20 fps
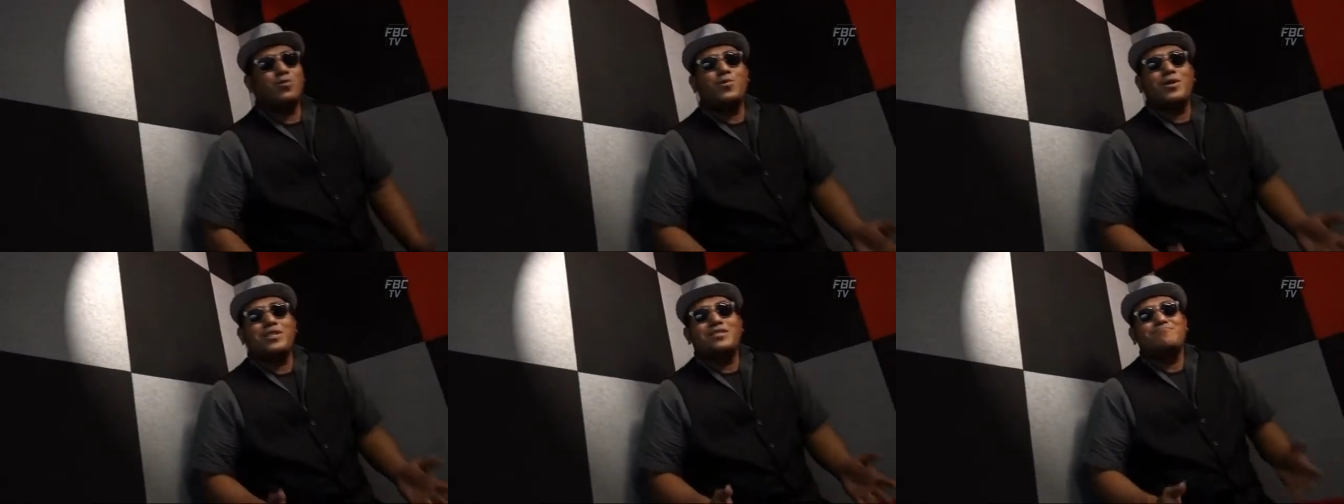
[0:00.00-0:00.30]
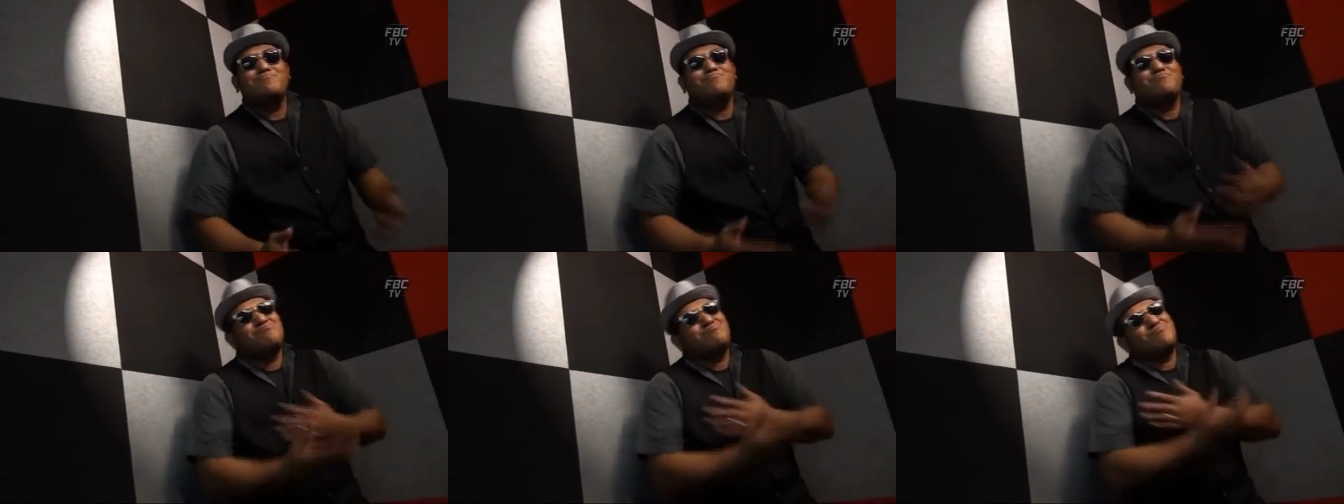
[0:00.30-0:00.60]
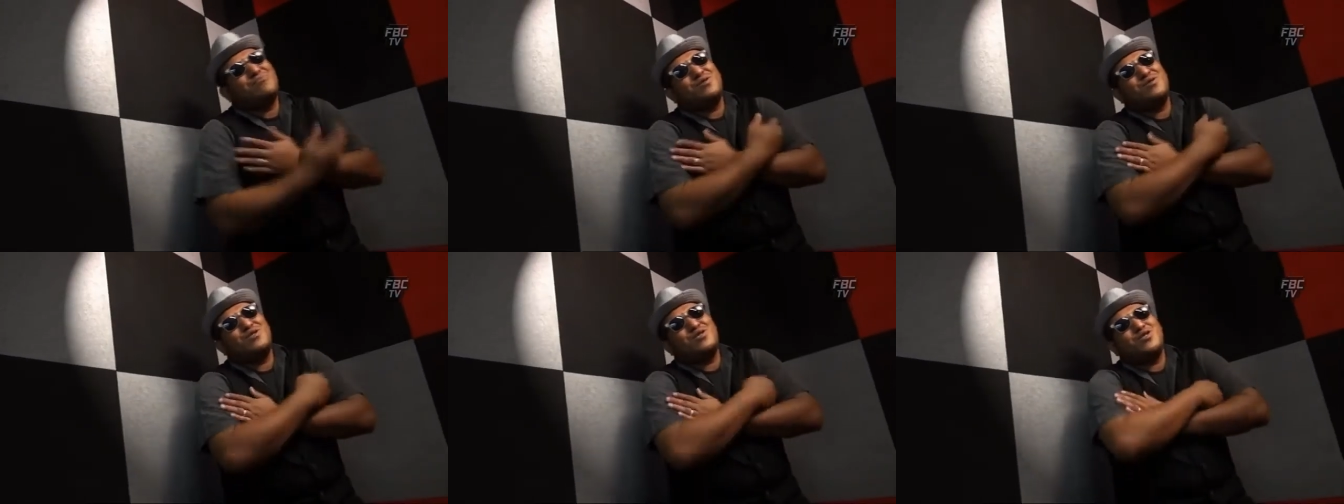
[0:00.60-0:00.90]

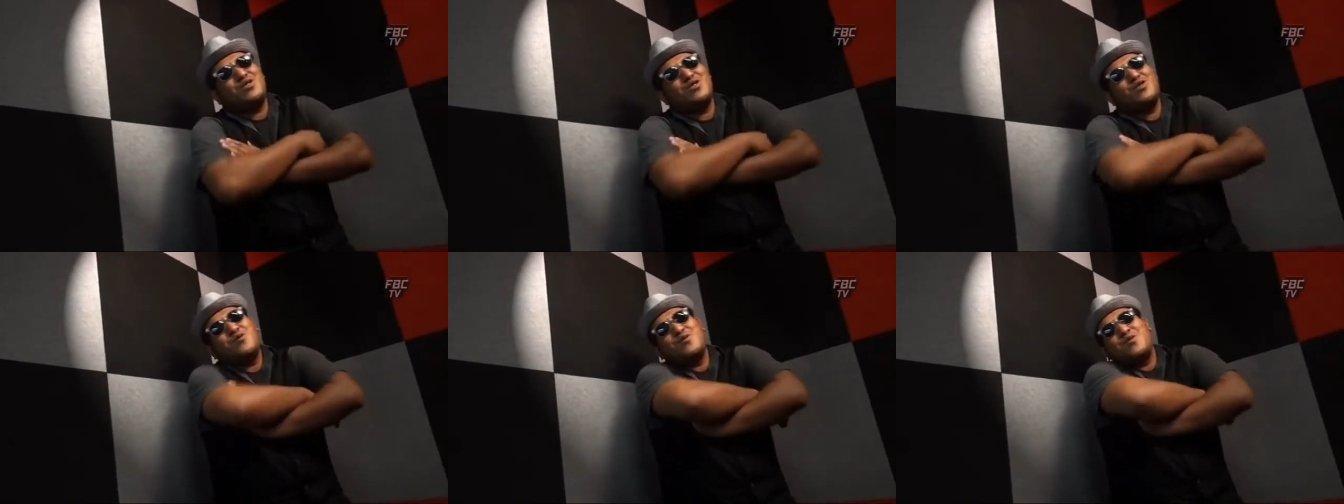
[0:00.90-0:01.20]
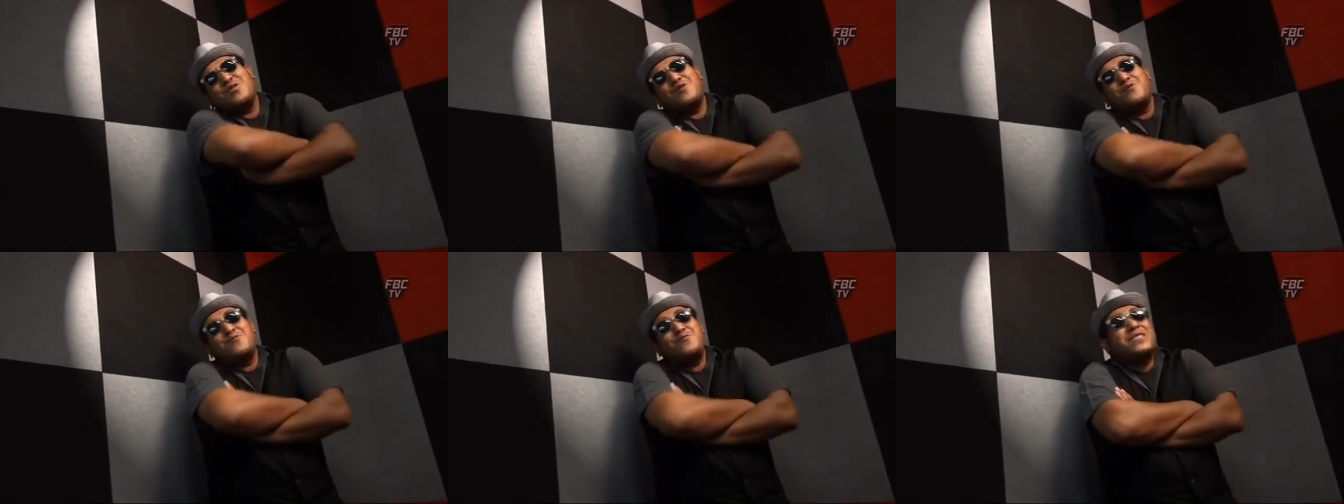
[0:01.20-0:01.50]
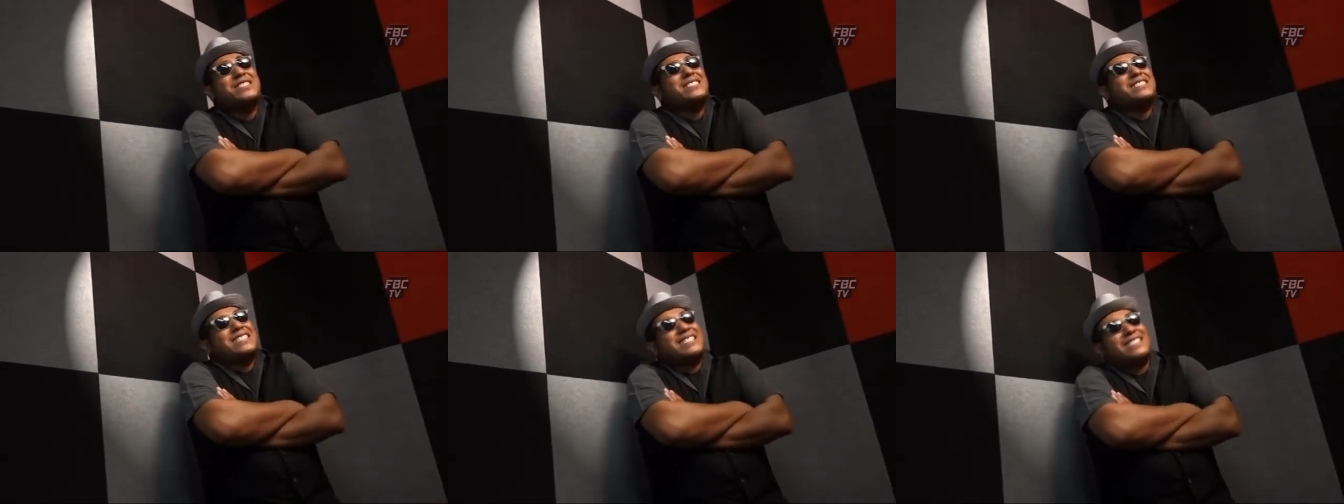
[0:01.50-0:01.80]
Well, you know, the
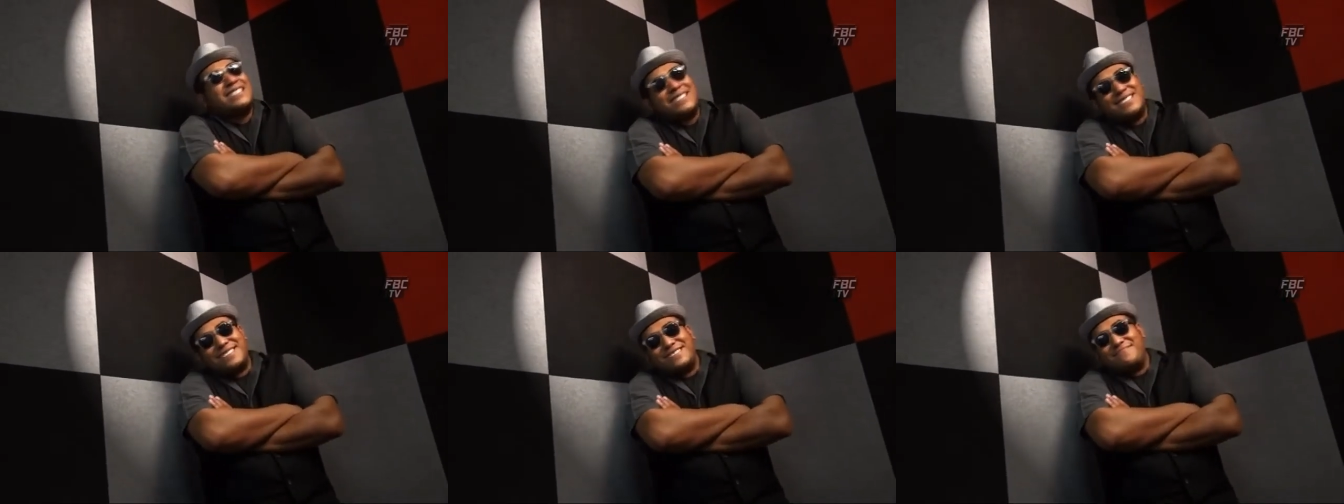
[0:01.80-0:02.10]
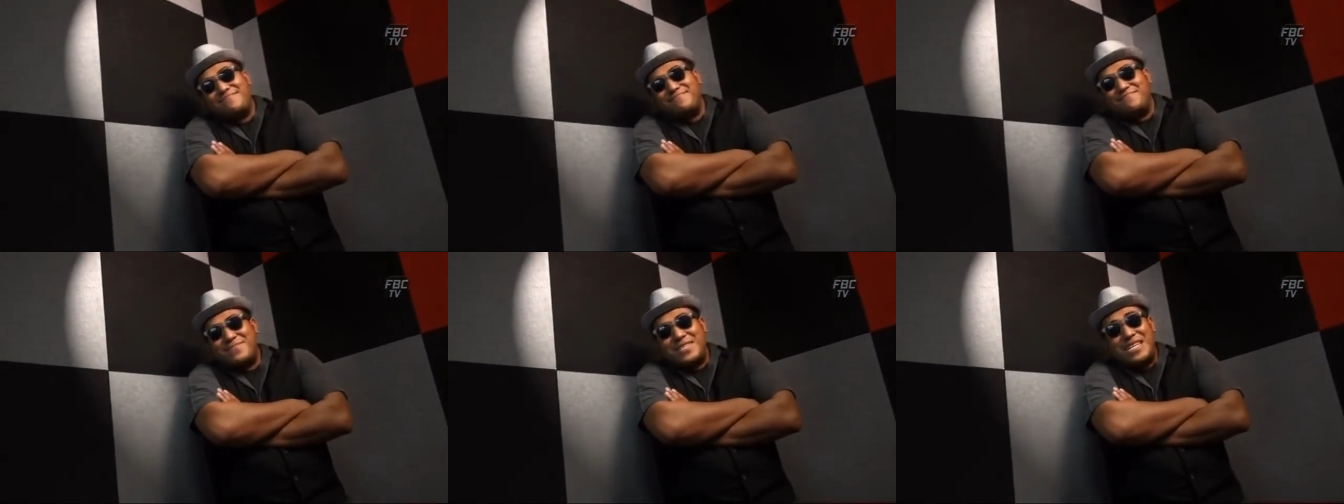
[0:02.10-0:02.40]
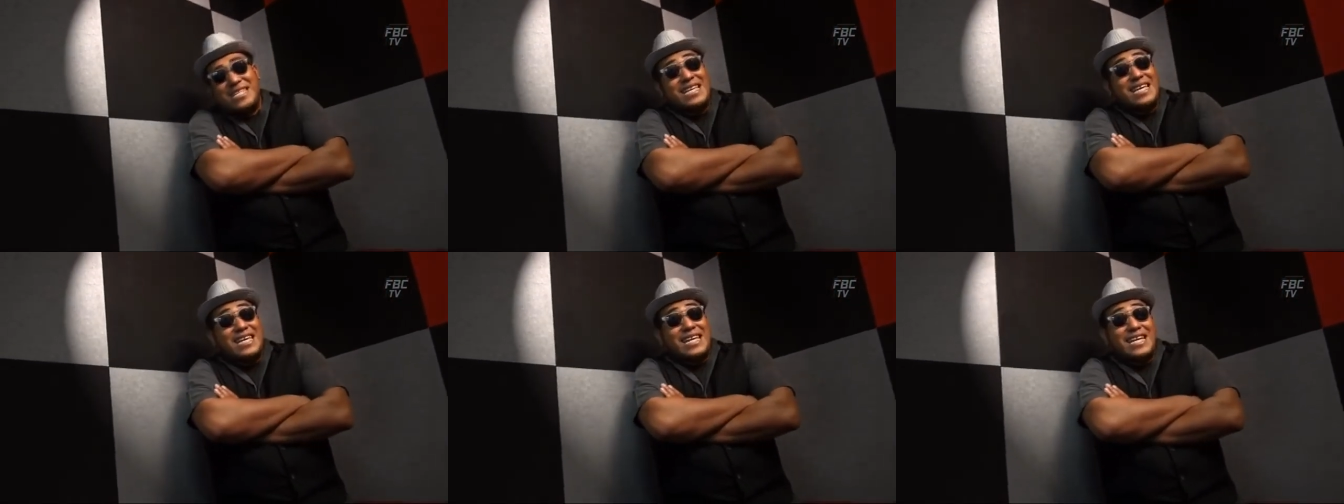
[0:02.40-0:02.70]
reason is
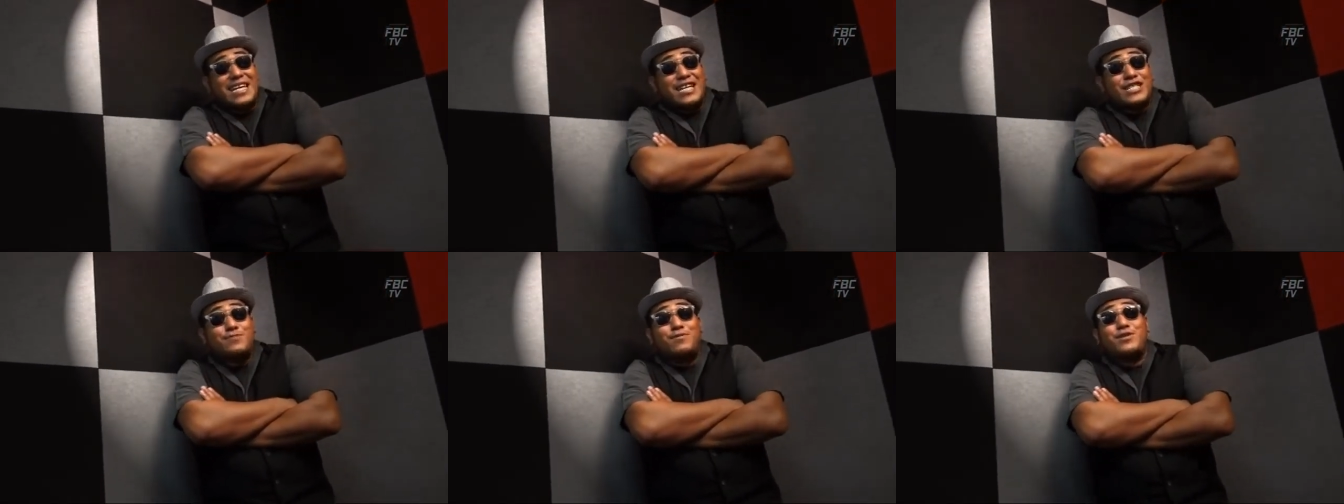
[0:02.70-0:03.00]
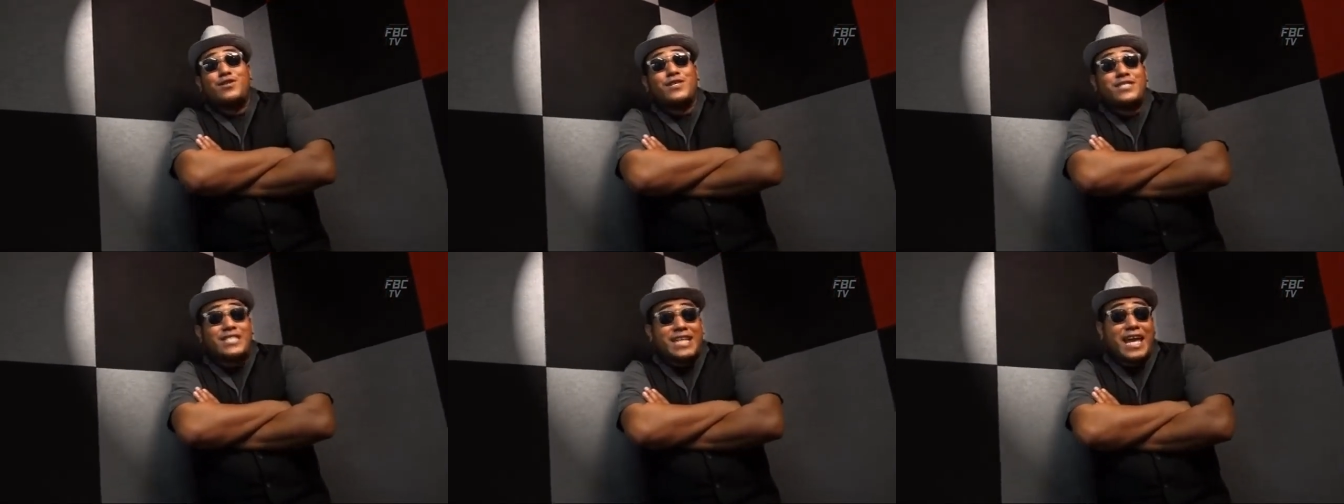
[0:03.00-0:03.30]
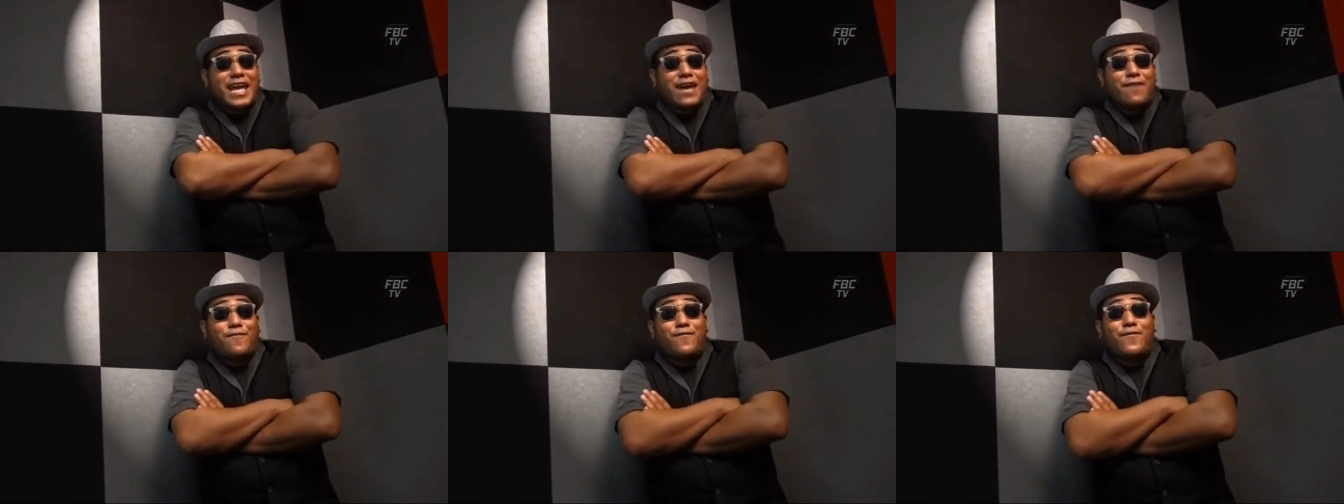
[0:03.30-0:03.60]
it's because
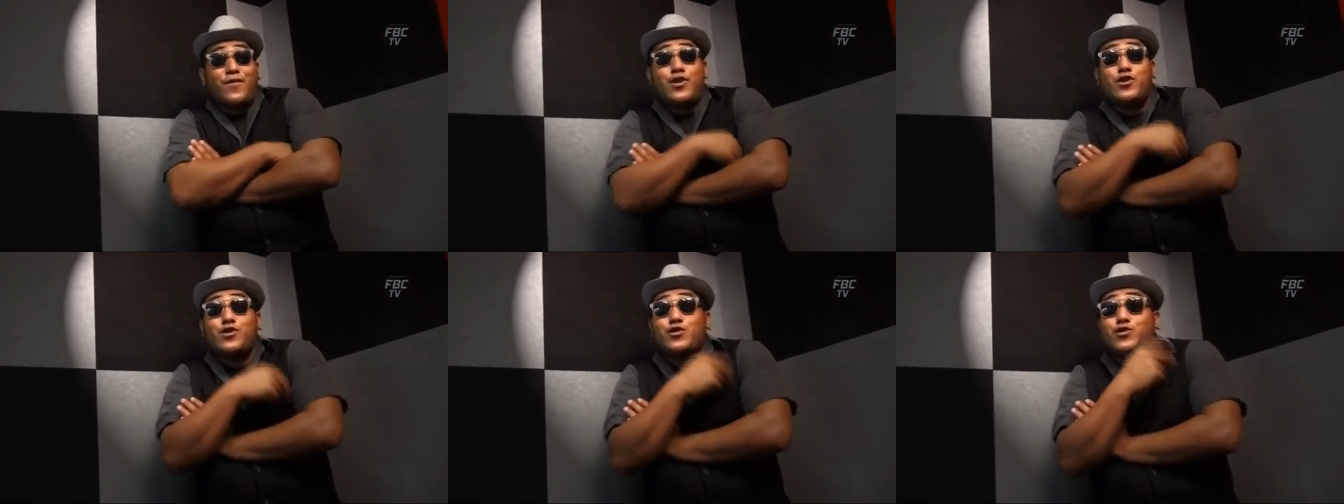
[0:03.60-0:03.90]
I have